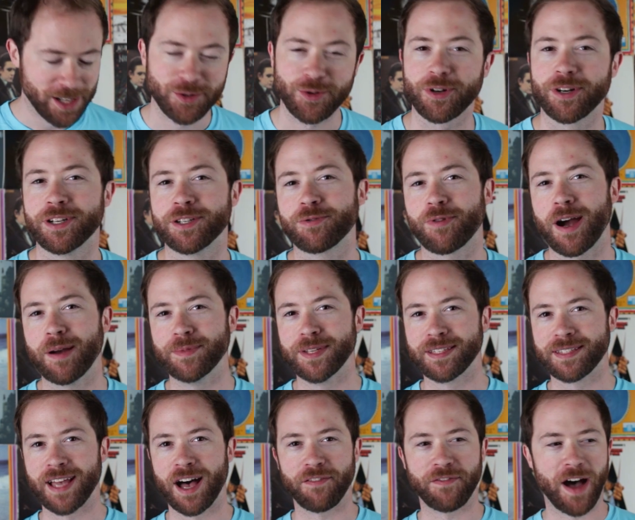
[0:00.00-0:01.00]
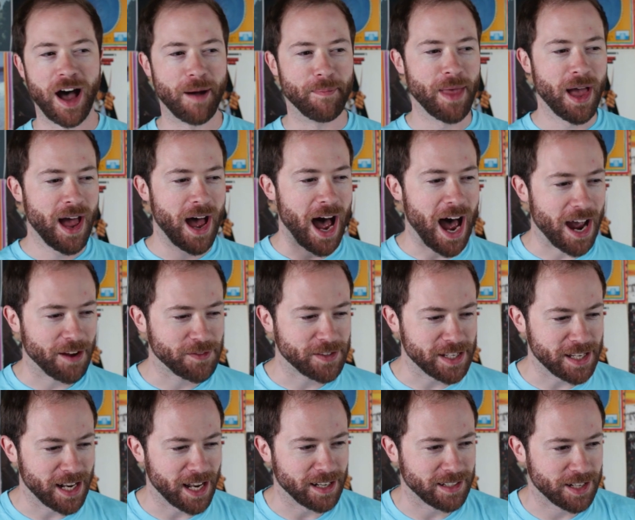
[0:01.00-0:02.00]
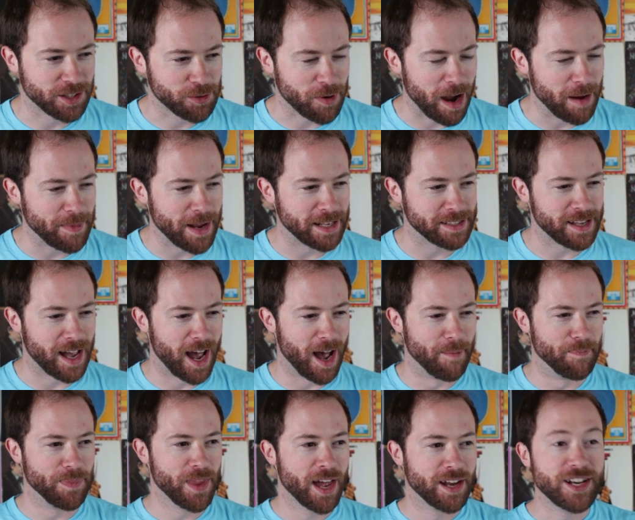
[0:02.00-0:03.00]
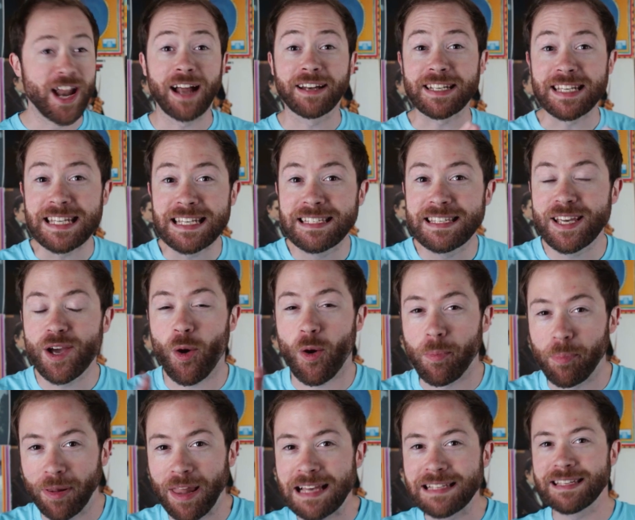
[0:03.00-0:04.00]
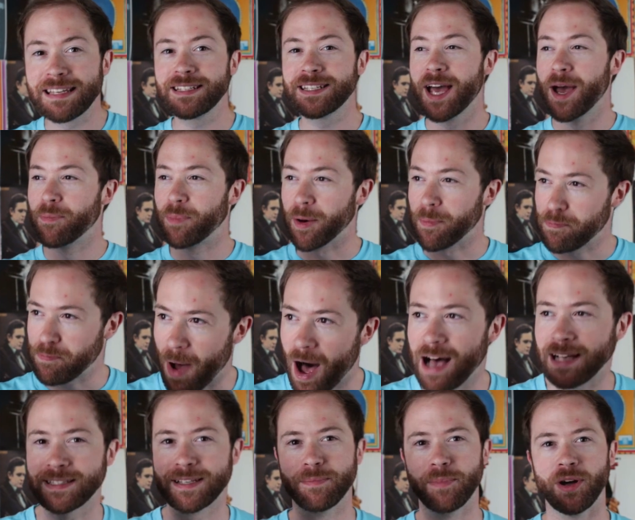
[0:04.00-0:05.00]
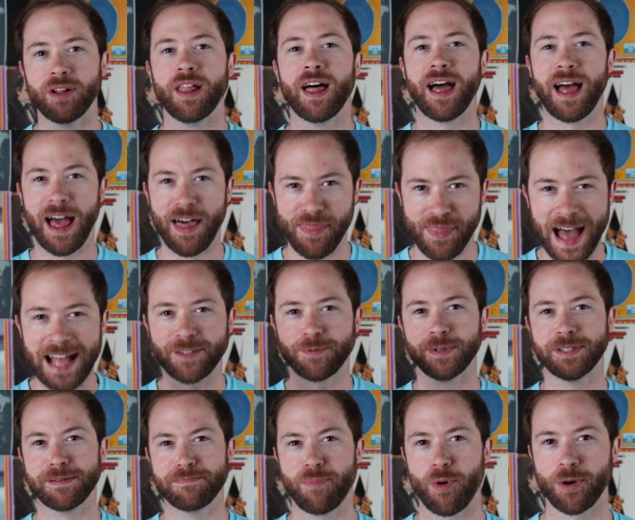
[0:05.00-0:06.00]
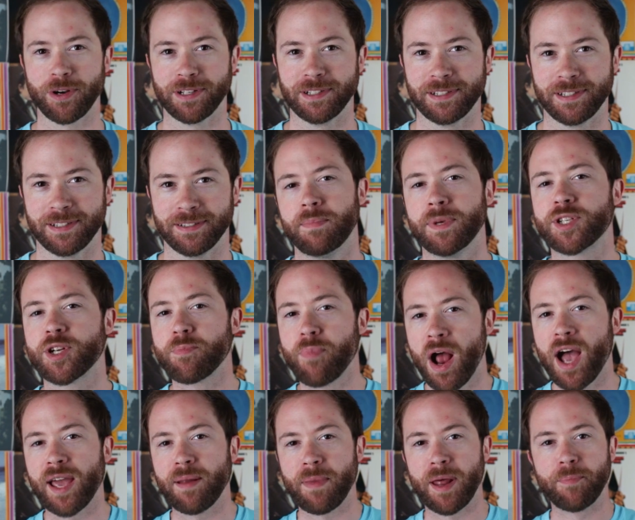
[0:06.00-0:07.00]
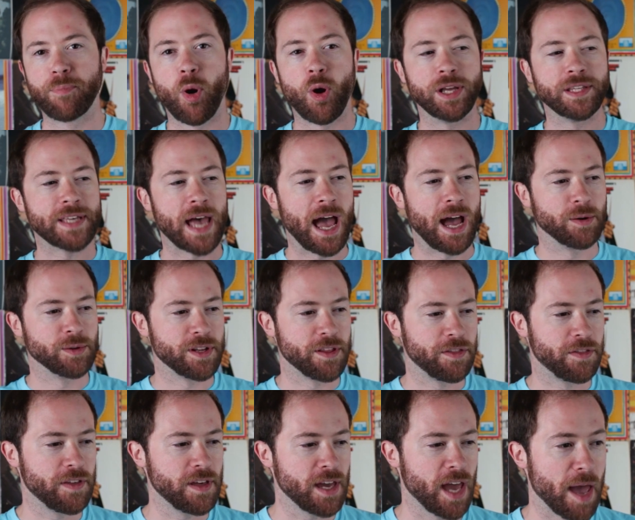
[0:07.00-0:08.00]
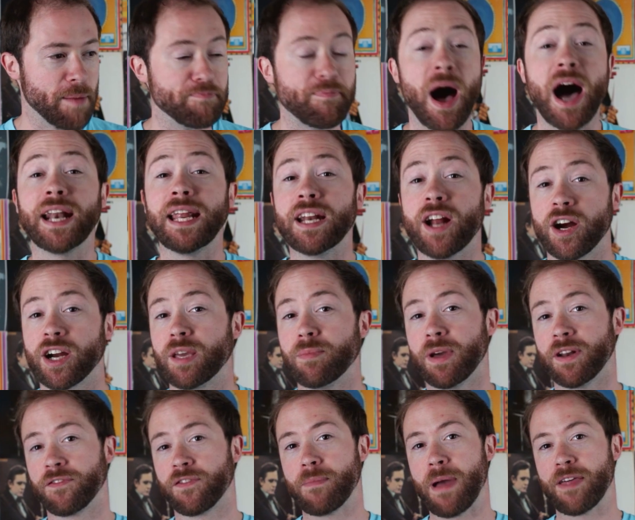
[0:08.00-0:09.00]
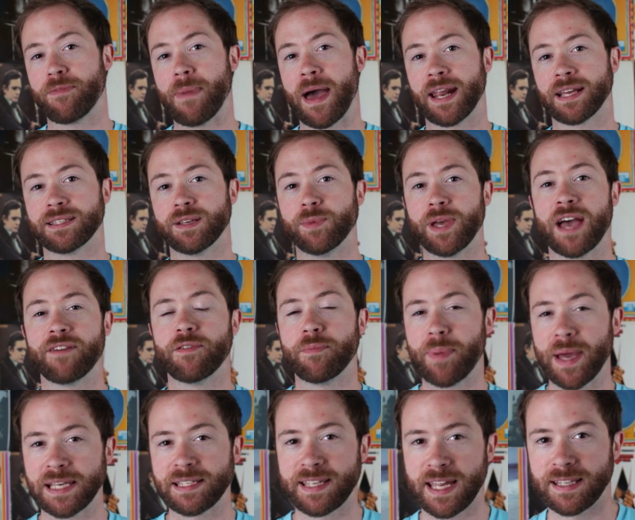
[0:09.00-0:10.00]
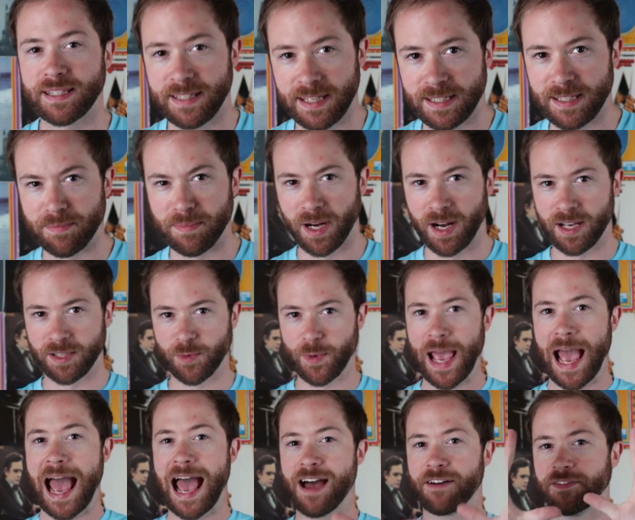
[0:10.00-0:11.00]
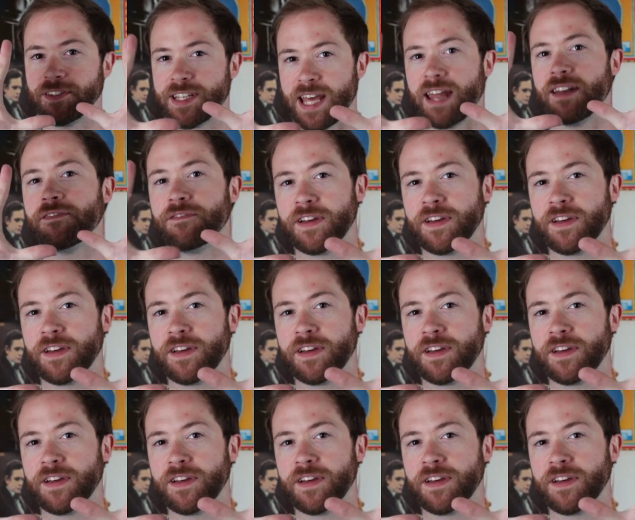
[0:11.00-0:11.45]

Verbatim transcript: sort of describes itself. Um, I've seen it described as um, not easy or pleasant, but possible, and that's what's important. Mr. Brian Mann points out the embodied argument for mathematics that we have a base 10 system because we have 10